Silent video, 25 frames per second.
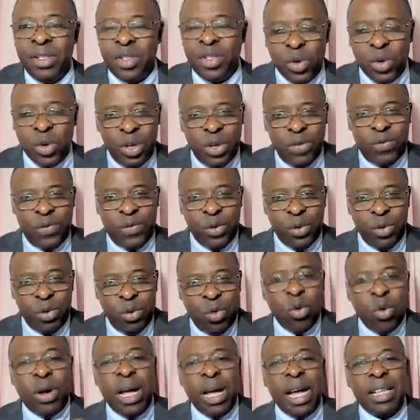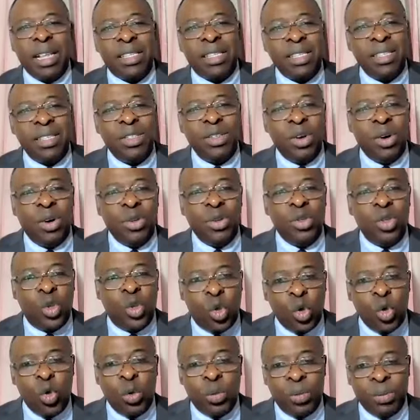So if you look at your
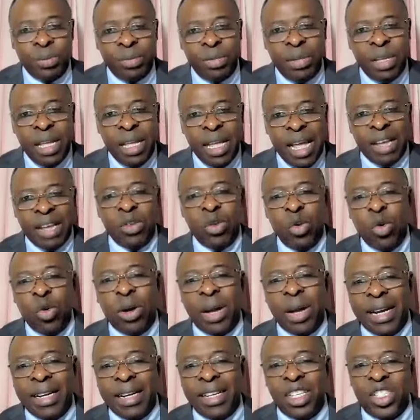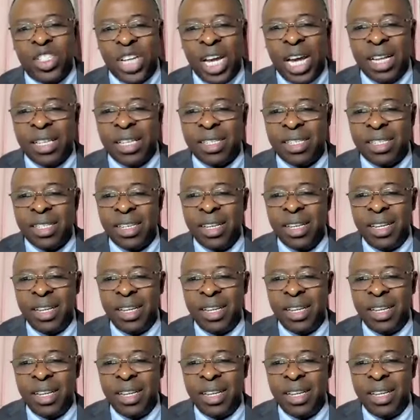Zoom and you look at the chat,